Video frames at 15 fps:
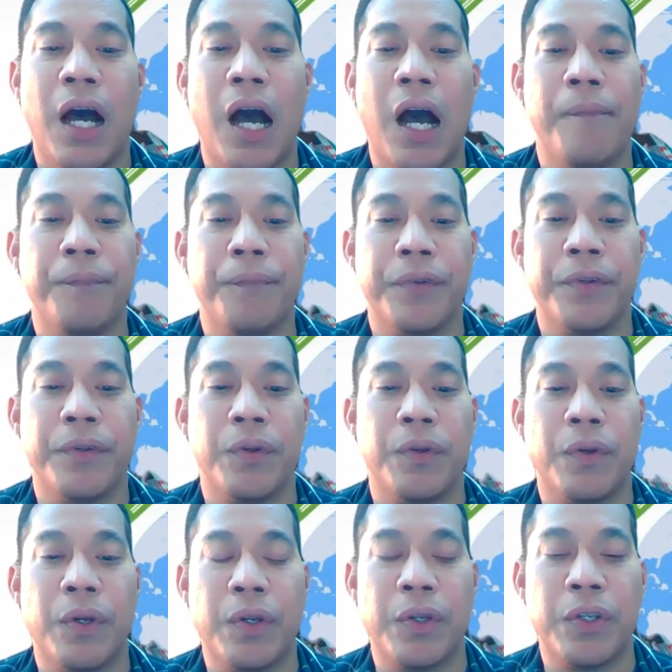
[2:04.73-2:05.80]

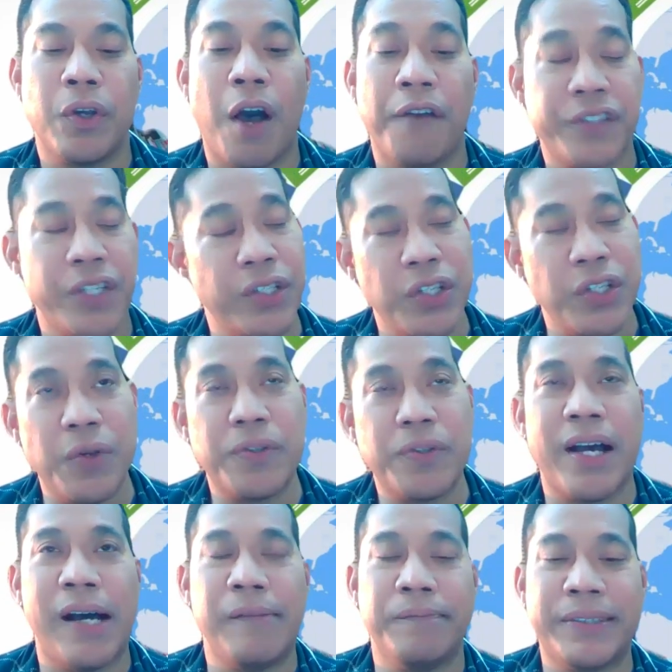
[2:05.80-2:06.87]
often
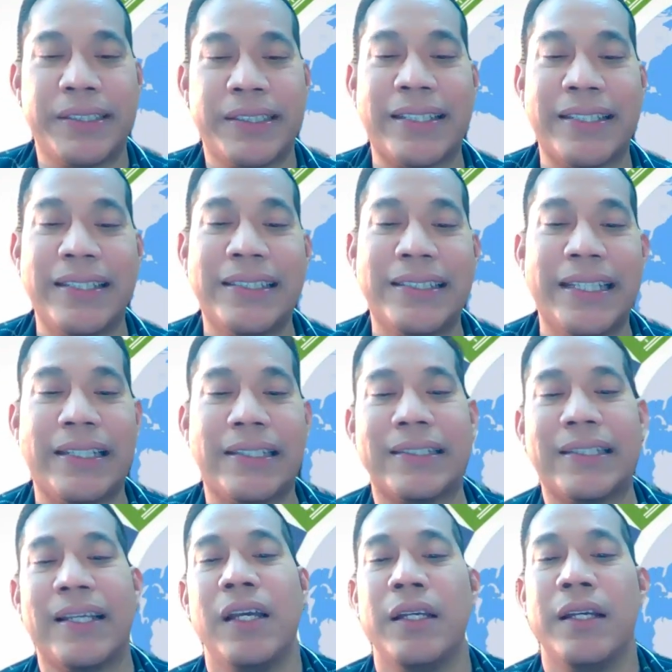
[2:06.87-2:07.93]
use
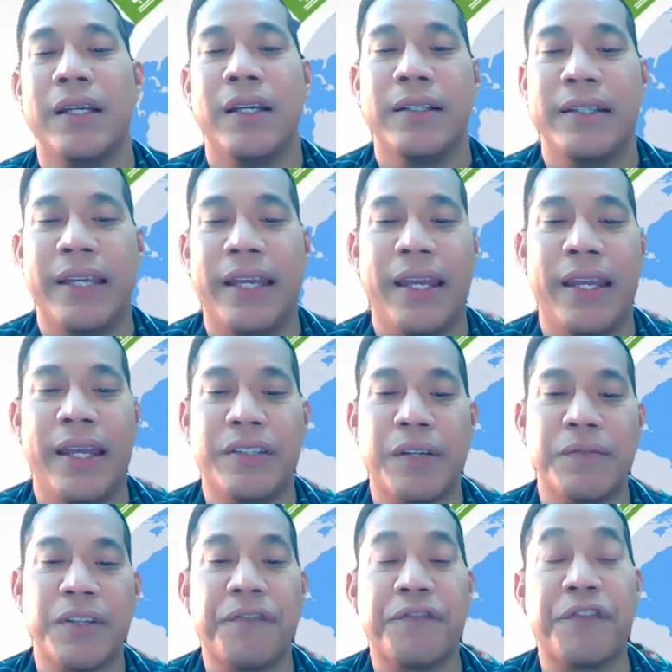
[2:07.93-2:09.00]
statistics in
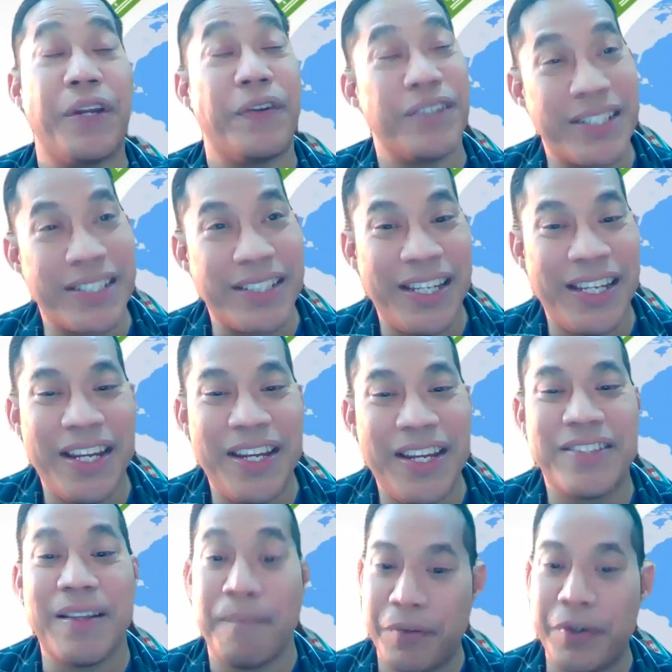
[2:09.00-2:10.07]
terms of
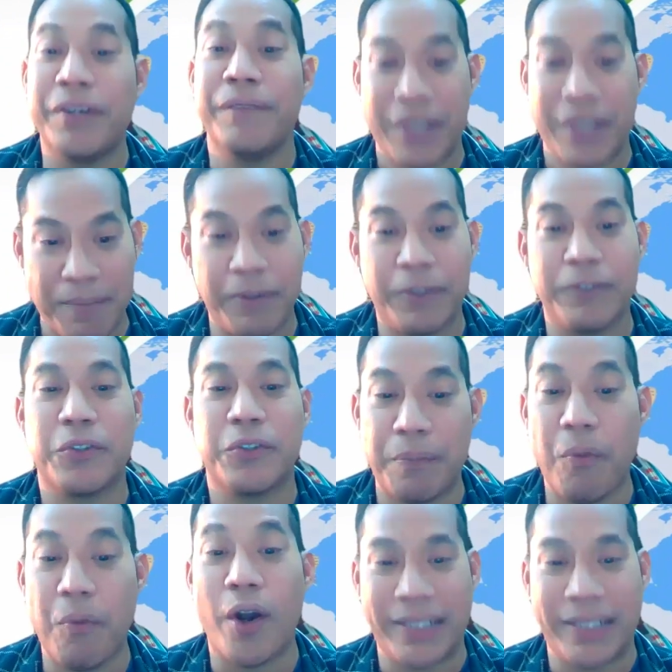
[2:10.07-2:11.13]
frequencies, number of tables to
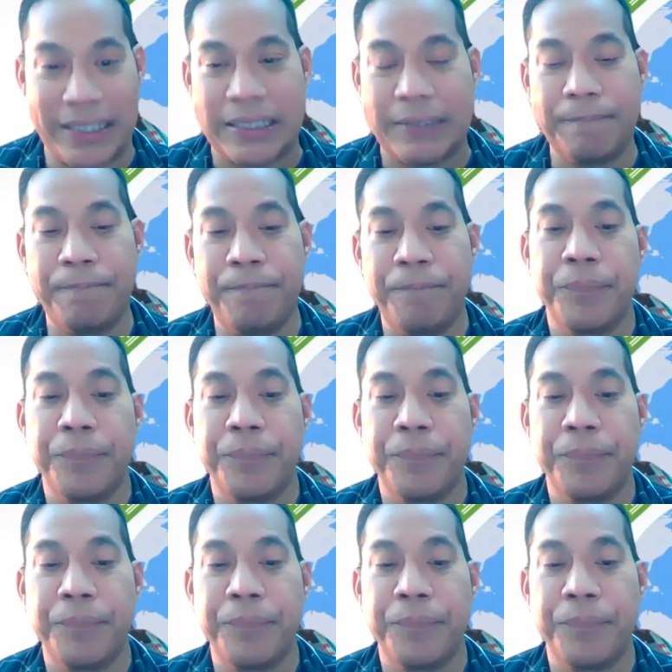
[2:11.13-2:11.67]
report it.